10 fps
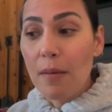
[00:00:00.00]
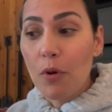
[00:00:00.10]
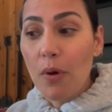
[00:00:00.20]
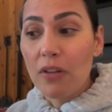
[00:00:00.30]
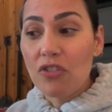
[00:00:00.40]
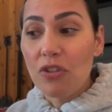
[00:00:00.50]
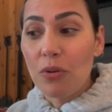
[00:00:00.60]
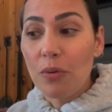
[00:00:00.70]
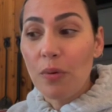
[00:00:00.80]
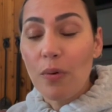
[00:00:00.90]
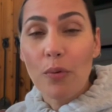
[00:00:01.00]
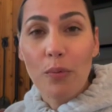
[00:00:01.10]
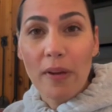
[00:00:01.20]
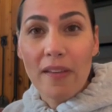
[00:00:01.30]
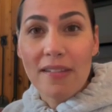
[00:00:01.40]
I'm going to
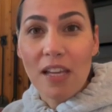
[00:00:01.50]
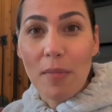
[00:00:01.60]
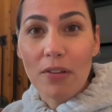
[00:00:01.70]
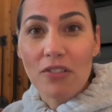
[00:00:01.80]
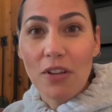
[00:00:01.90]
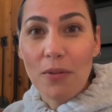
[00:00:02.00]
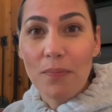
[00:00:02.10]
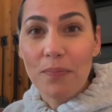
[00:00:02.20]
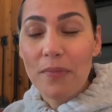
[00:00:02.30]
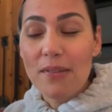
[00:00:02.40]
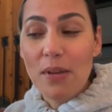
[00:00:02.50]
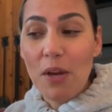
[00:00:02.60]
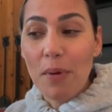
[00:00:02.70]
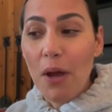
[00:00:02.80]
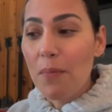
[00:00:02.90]
read this email to you. So
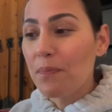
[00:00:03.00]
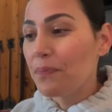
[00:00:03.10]
here we go.